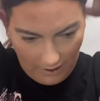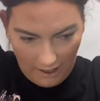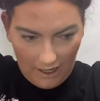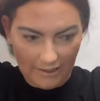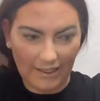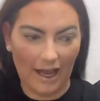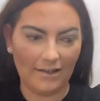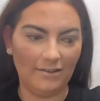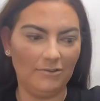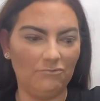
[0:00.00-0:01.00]

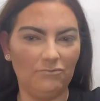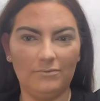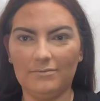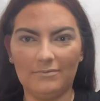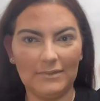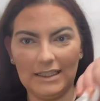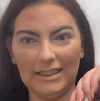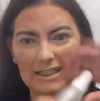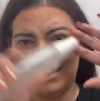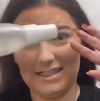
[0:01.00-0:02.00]
Again,
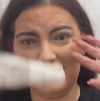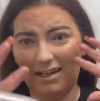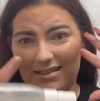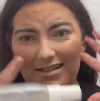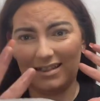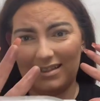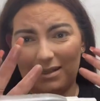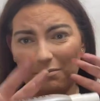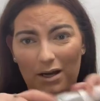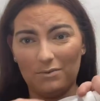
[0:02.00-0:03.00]
this is like £16,
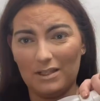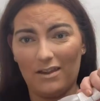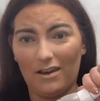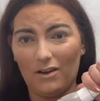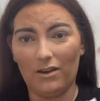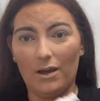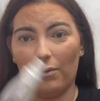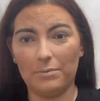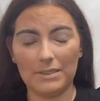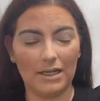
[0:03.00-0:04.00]
I think, on their
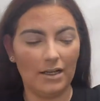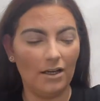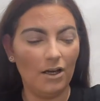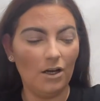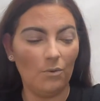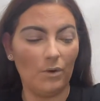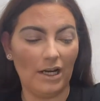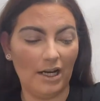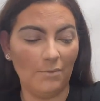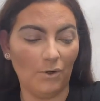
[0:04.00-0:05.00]
website. When
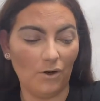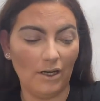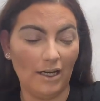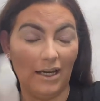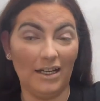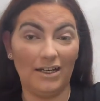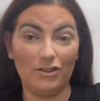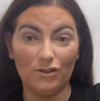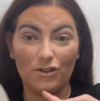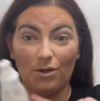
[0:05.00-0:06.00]
I bought it, and it
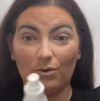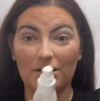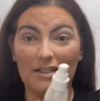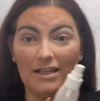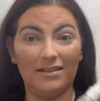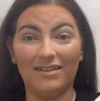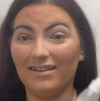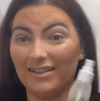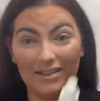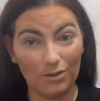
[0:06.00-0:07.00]
does go on sale at
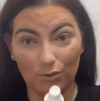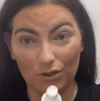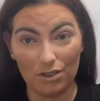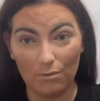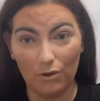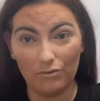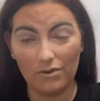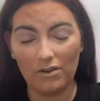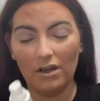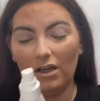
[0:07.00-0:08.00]
least once a month,
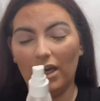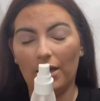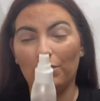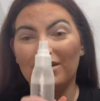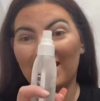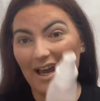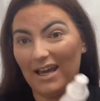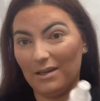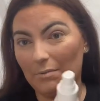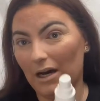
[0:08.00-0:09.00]
it was £8.